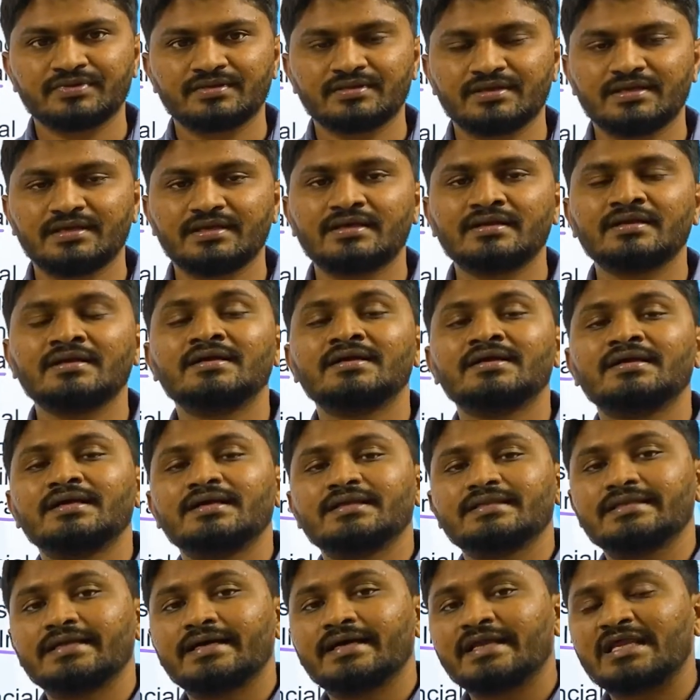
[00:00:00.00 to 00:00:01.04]
Here,
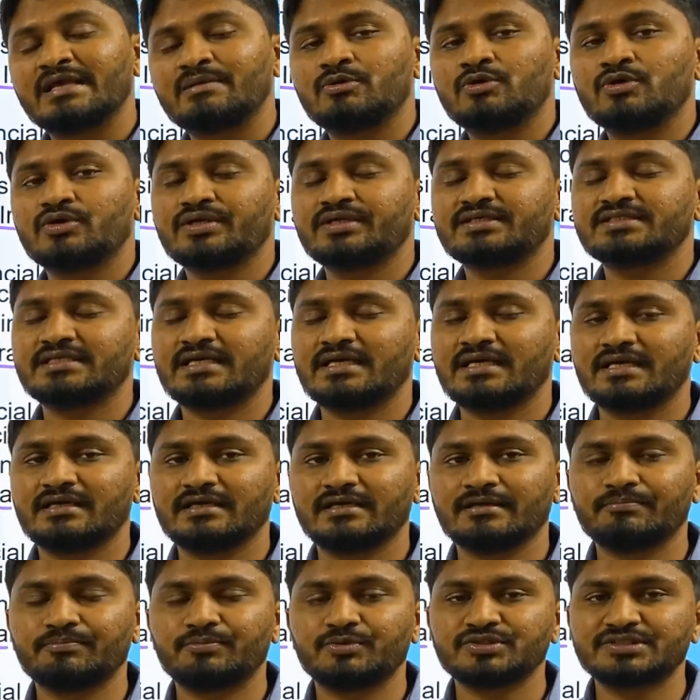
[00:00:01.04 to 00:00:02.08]
they are able to
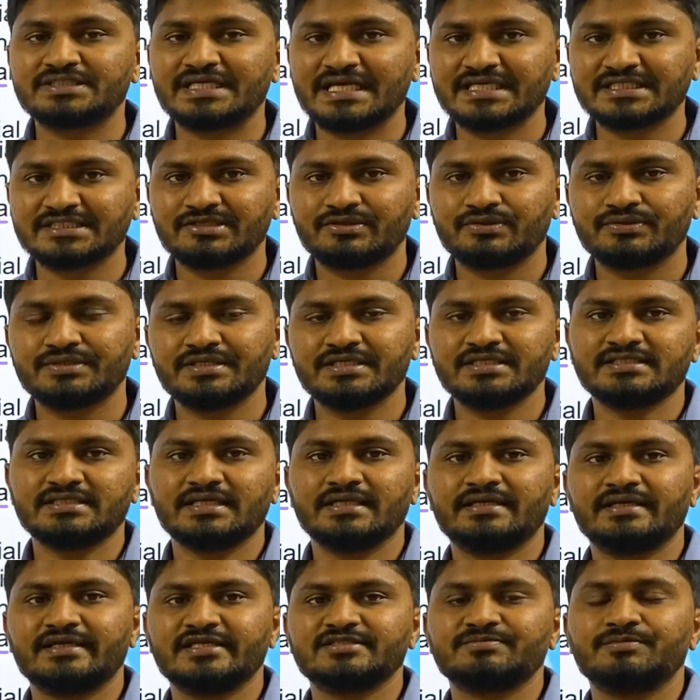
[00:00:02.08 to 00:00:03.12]
impose sanction on these
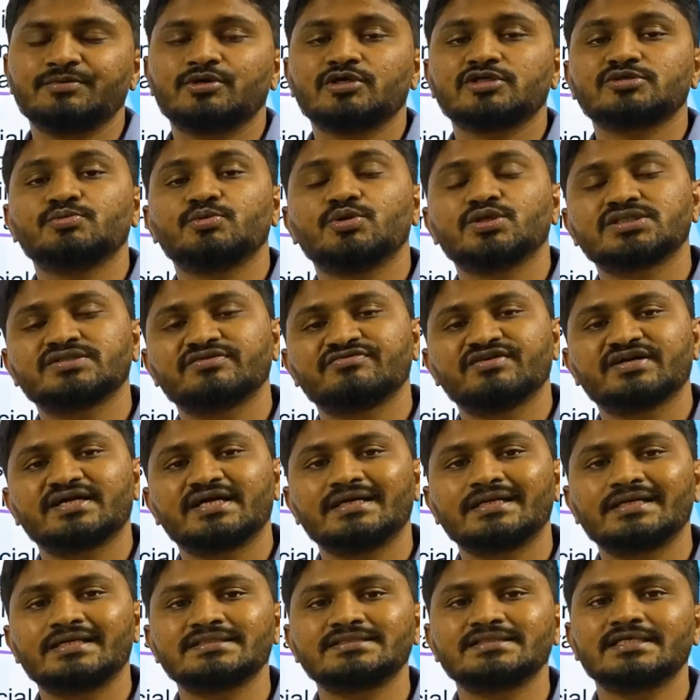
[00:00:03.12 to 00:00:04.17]
countries because most of the
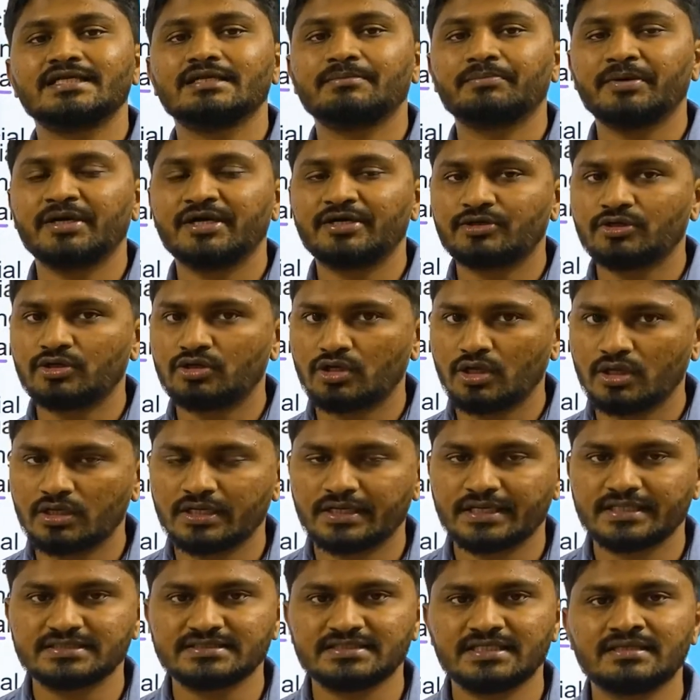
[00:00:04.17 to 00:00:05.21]
countries are dependent on dollar
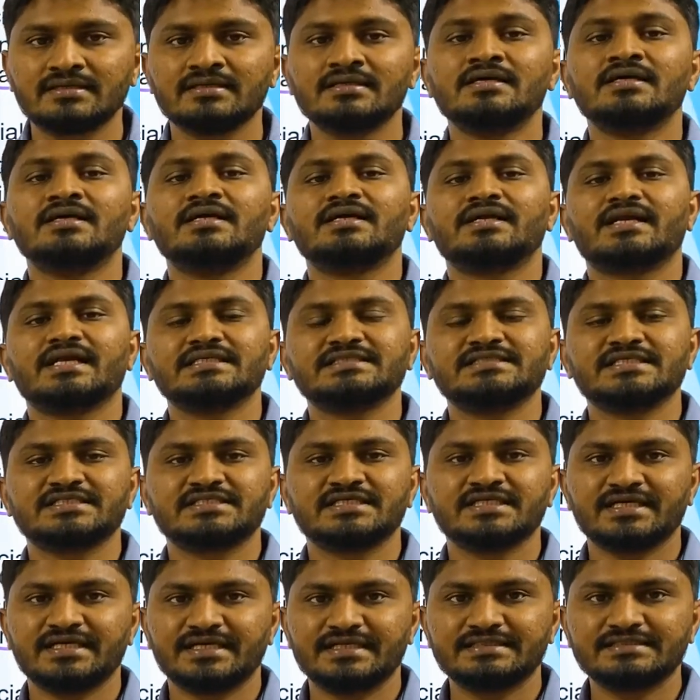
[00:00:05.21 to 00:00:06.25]
as their
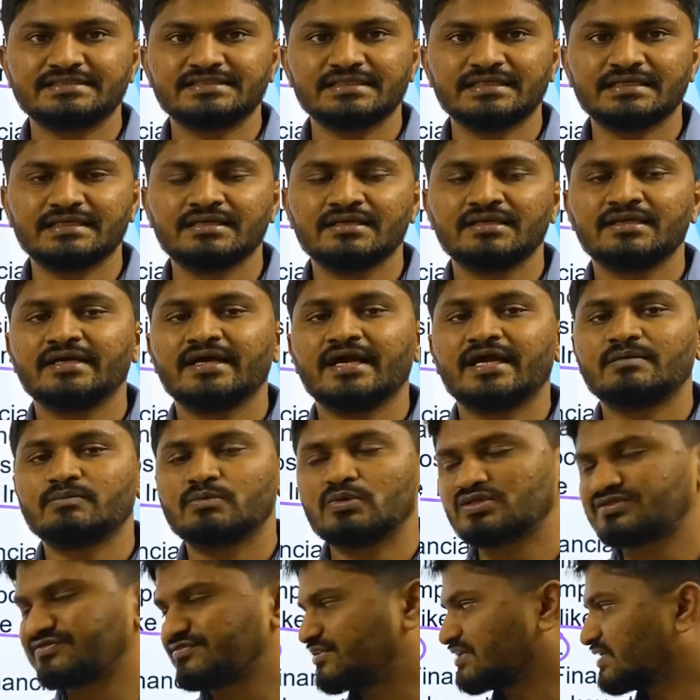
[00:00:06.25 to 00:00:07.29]
transaction currency, and
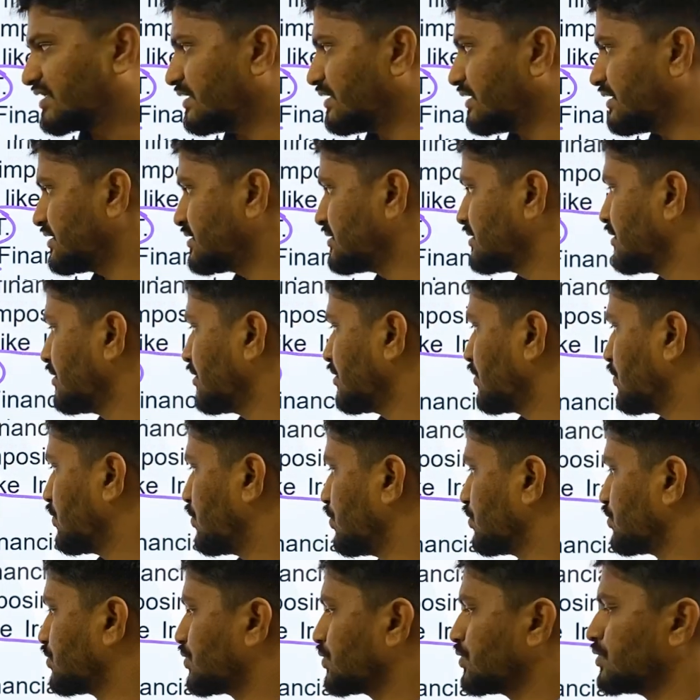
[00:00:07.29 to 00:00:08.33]
most of the countries
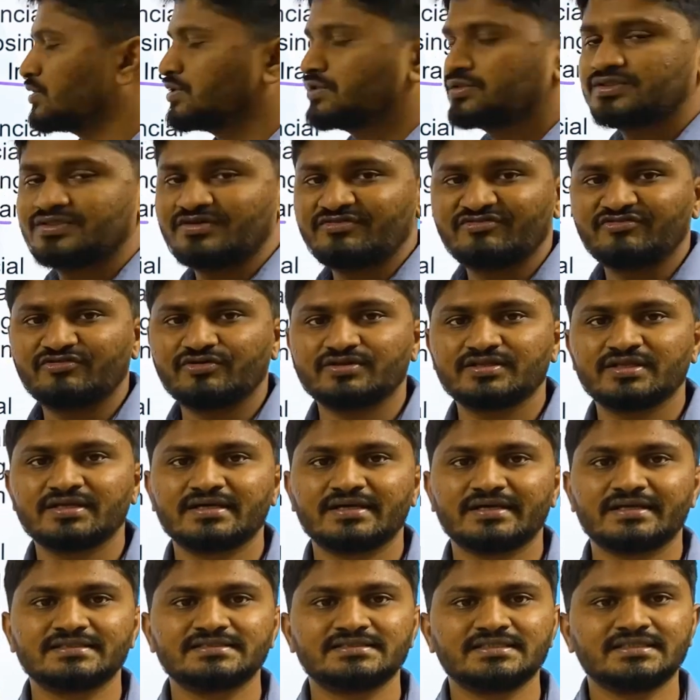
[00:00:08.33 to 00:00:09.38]
go through SWIFT for the
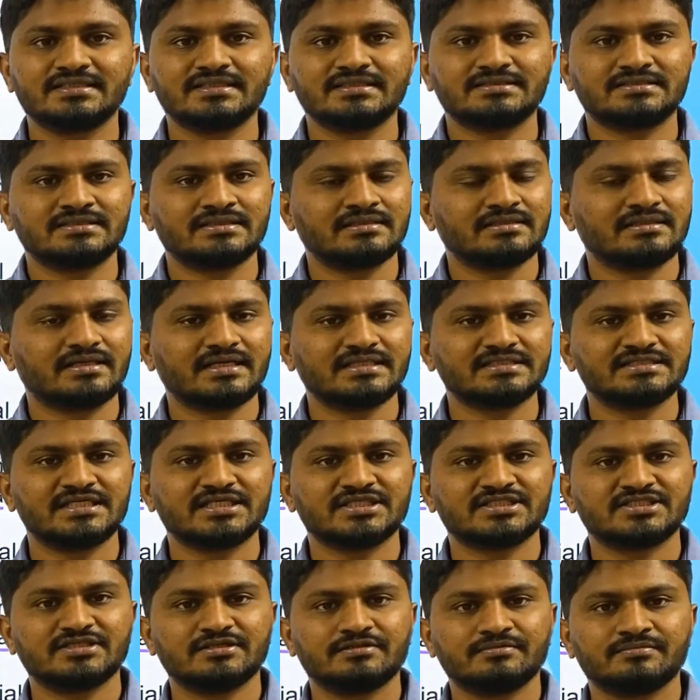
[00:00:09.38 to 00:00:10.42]
currency
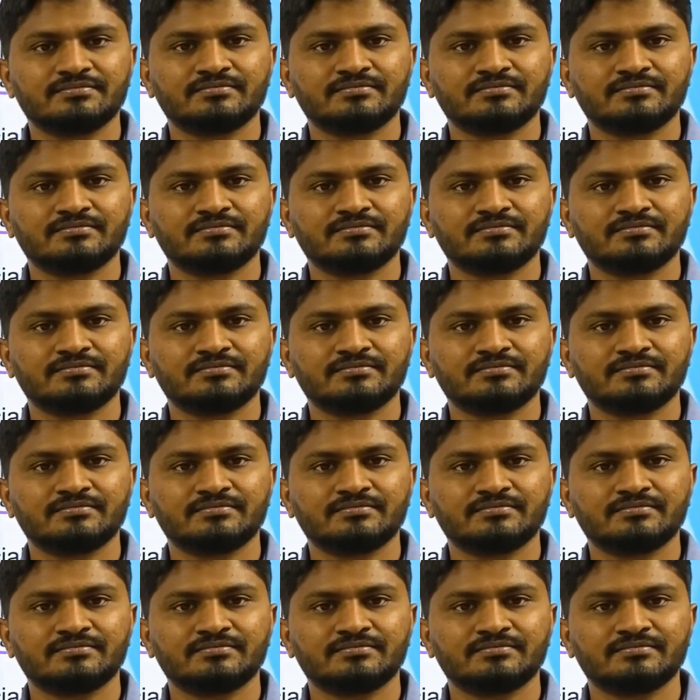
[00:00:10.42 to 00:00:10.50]
transaction.